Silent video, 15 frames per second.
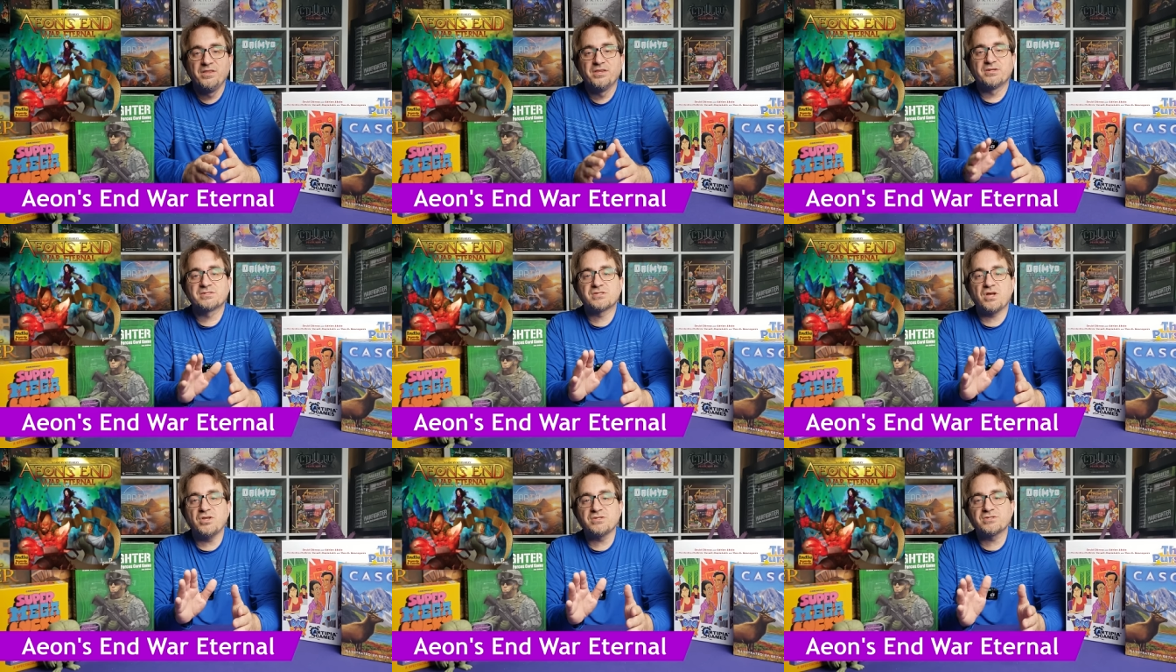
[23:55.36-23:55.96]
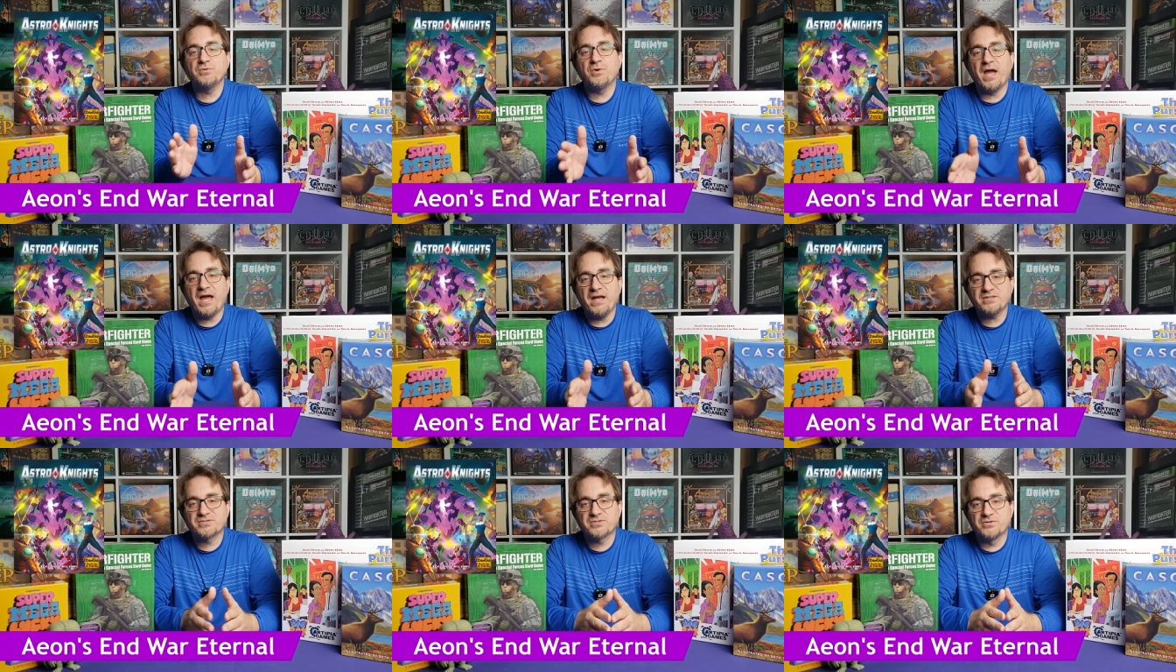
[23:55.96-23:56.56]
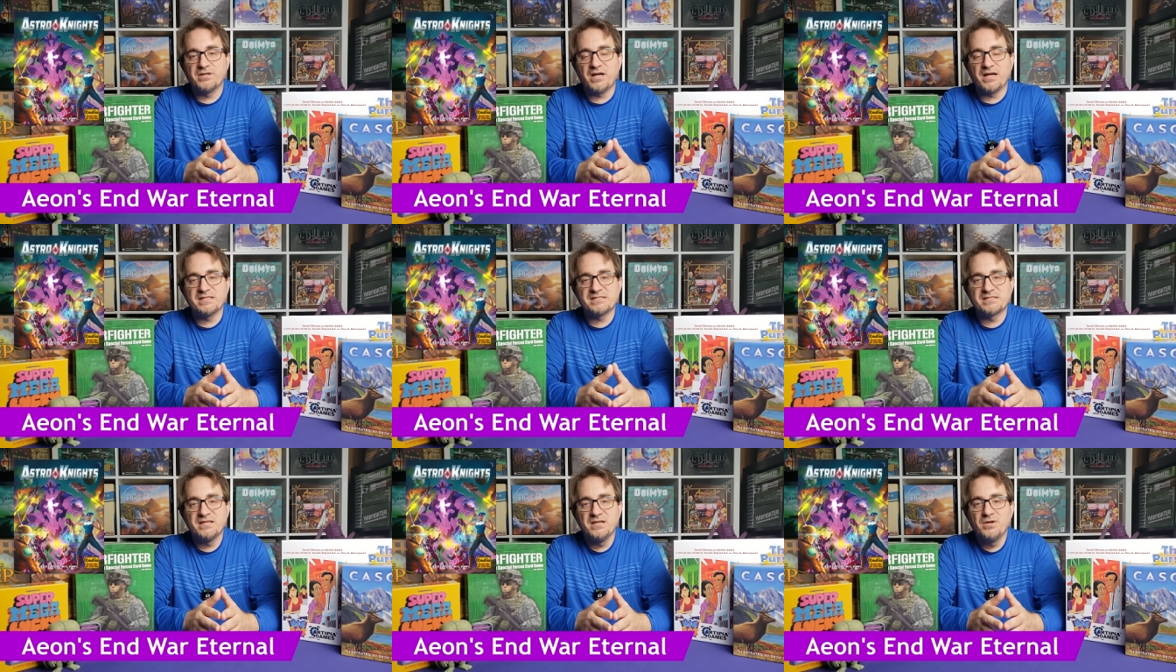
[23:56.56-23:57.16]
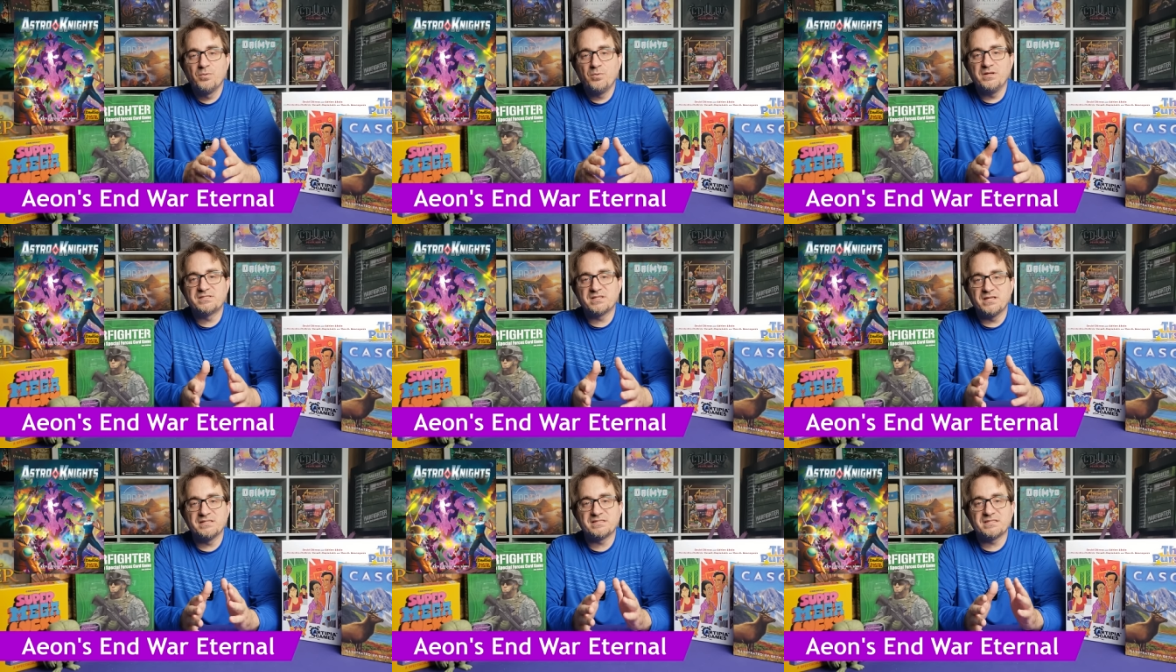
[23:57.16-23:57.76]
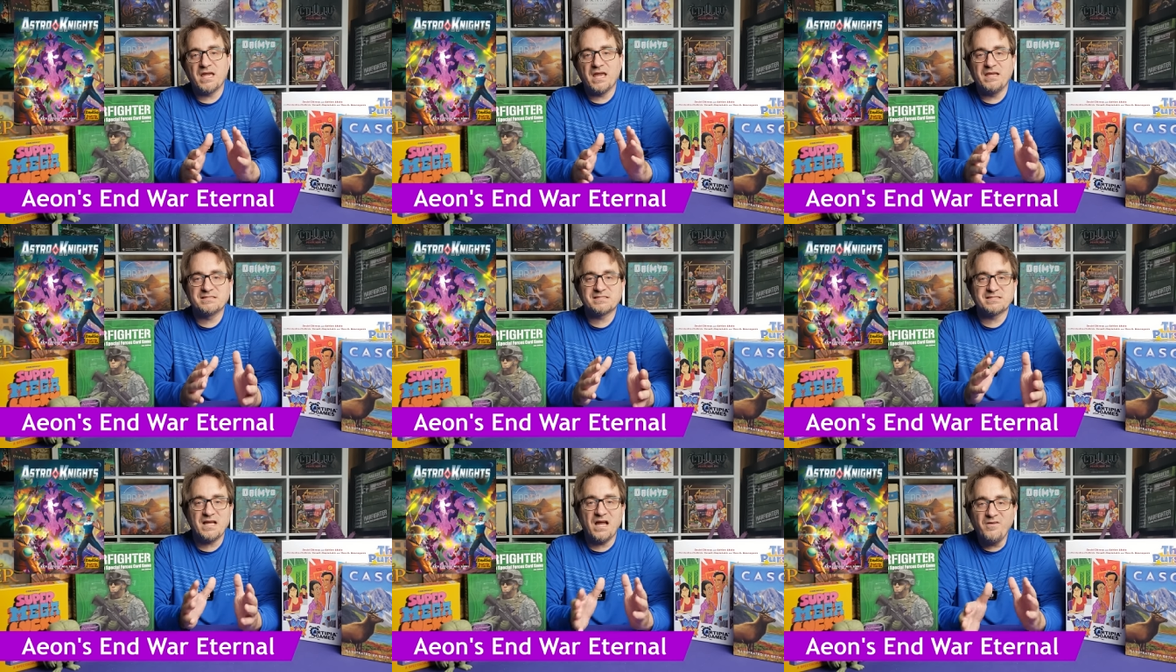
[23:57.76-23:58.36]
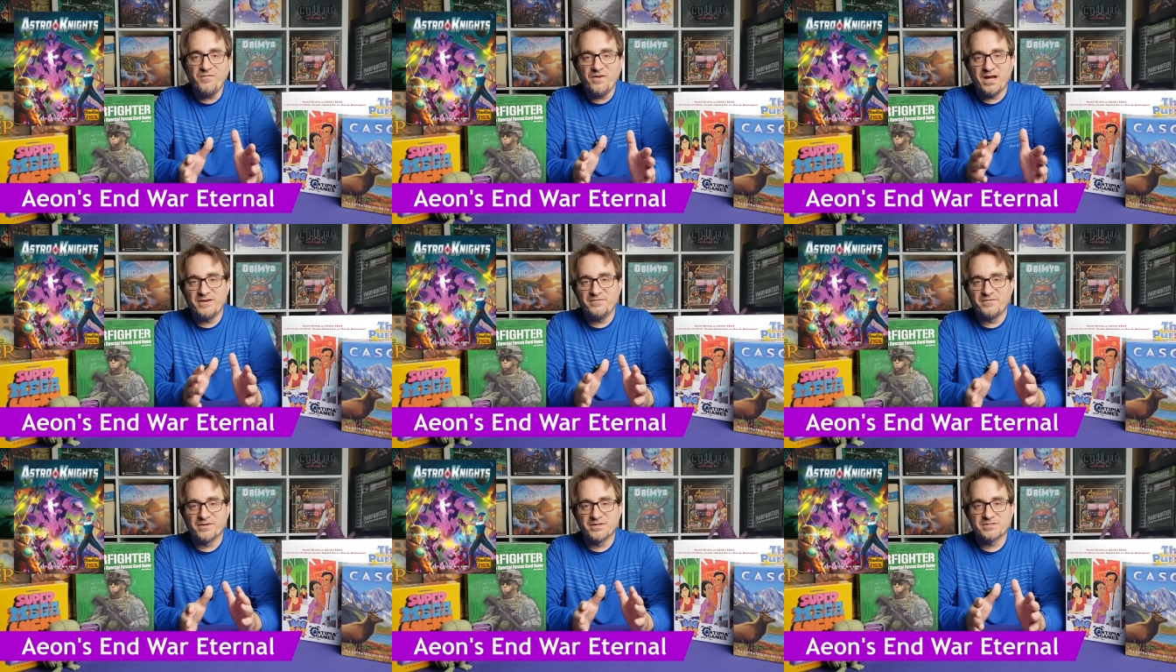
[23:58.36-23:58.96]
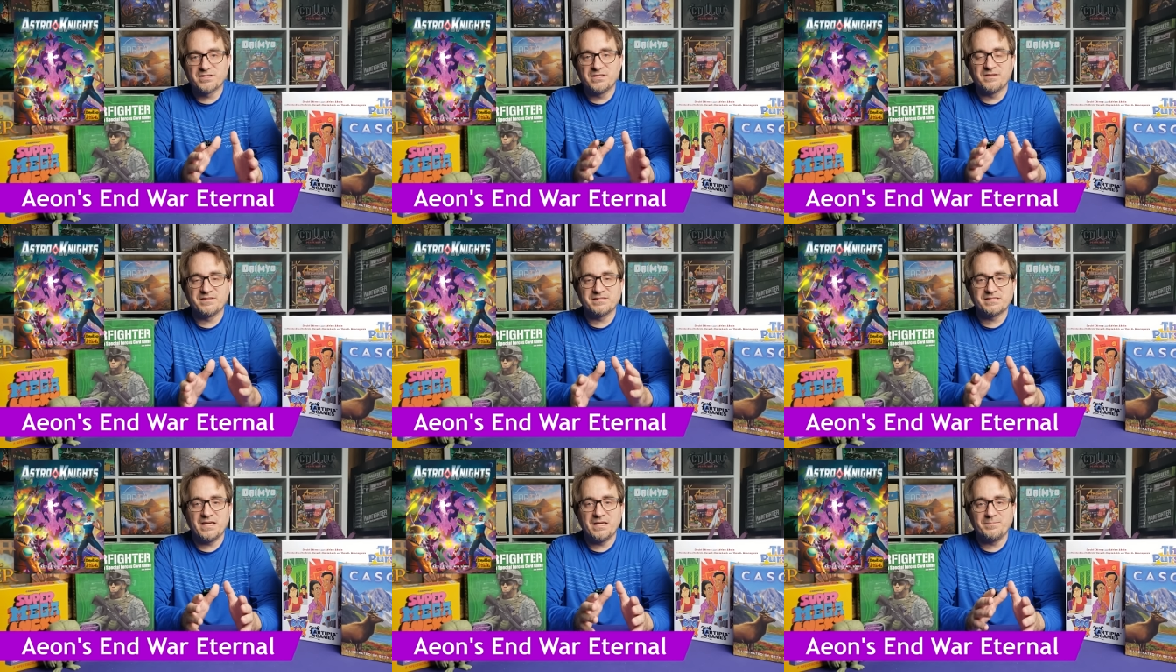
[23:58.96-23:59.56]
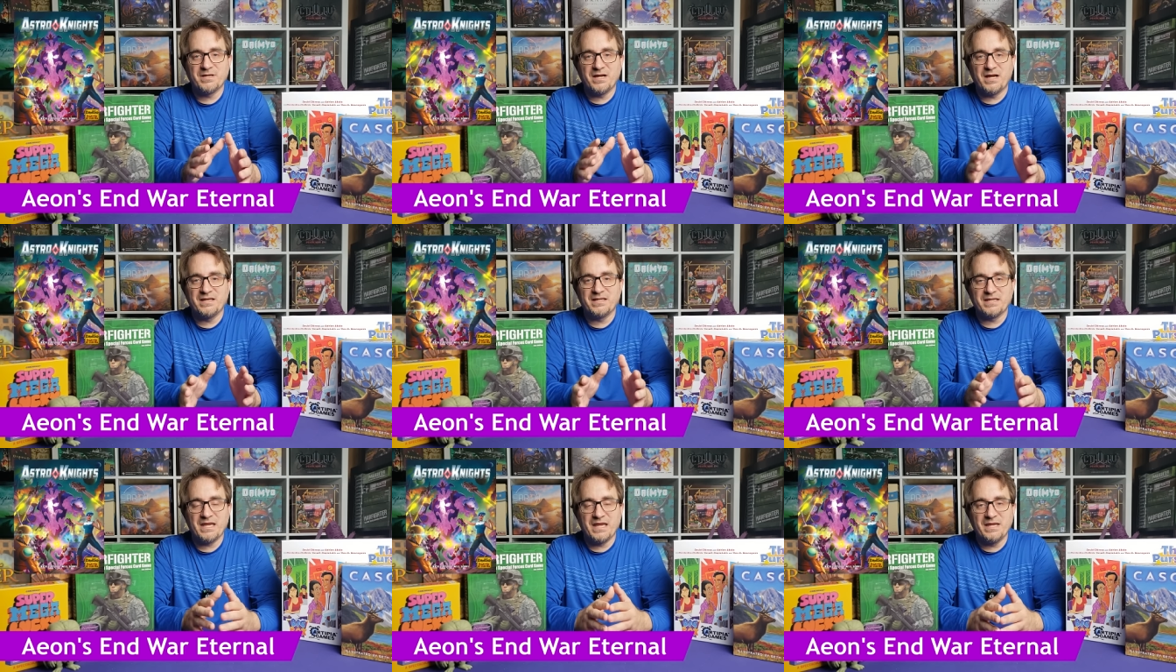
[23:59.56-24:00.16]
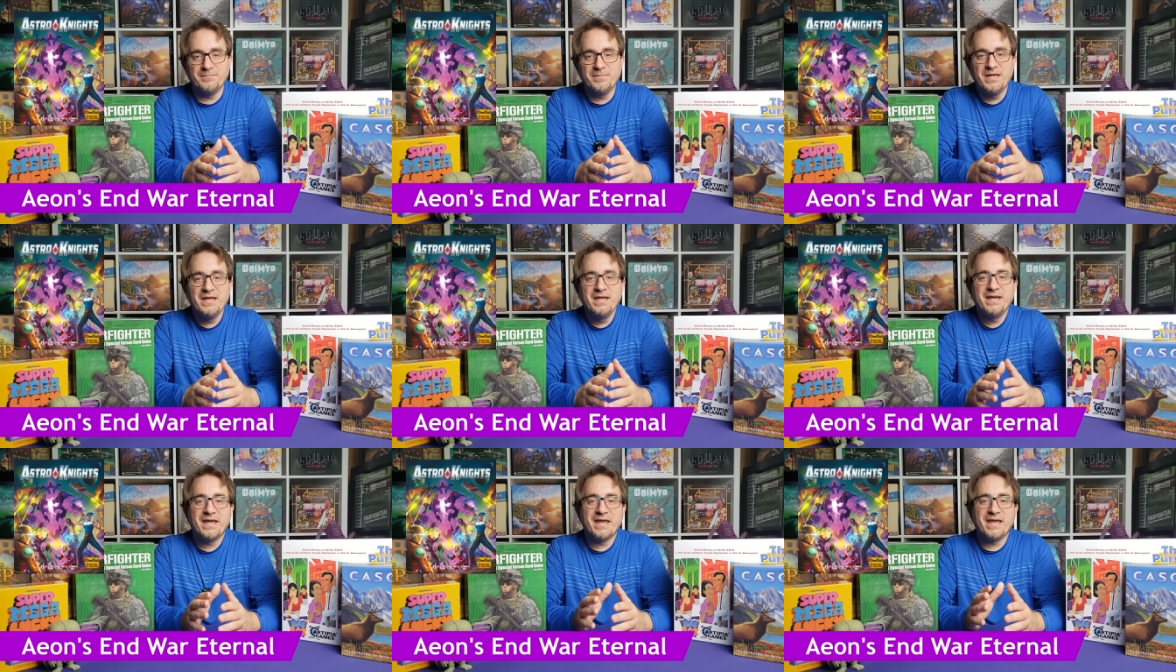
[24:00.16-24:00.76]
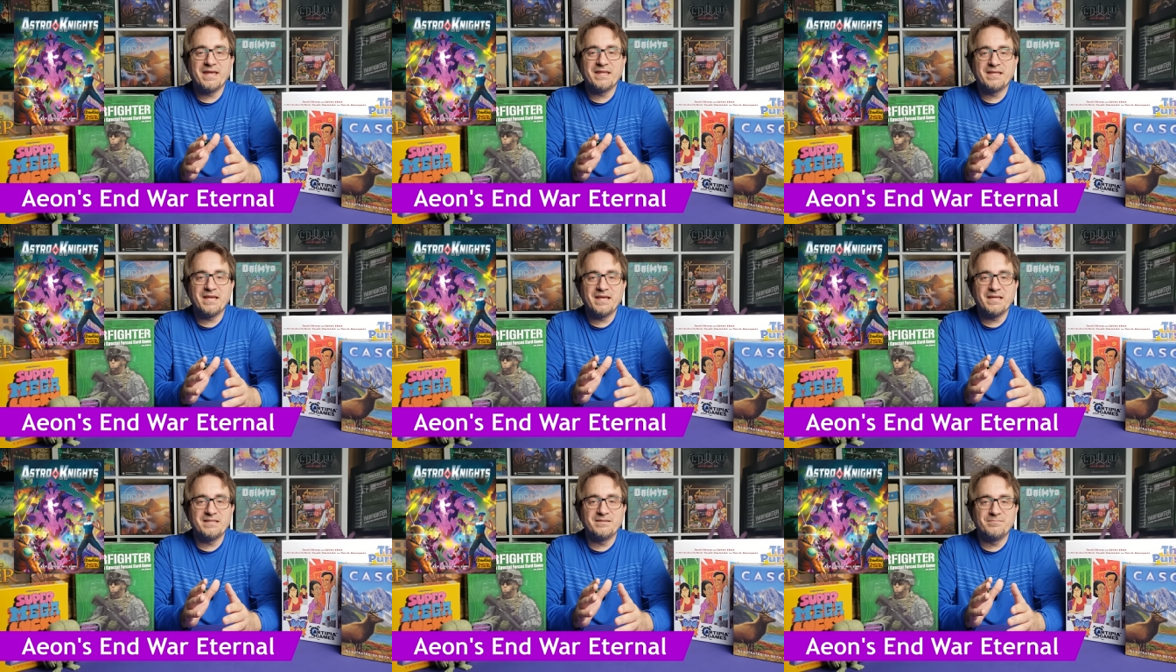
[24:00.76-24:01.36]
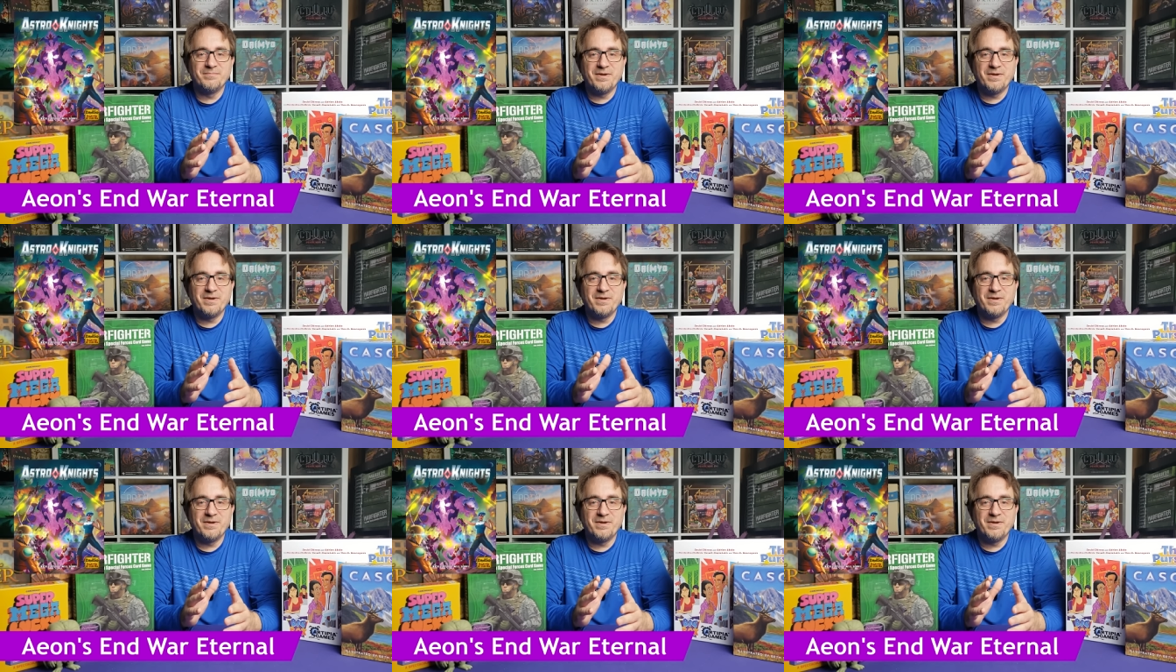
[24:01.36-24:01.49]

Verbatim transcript: There's also Knights, which is a sci-fi version of the same kind of game, and it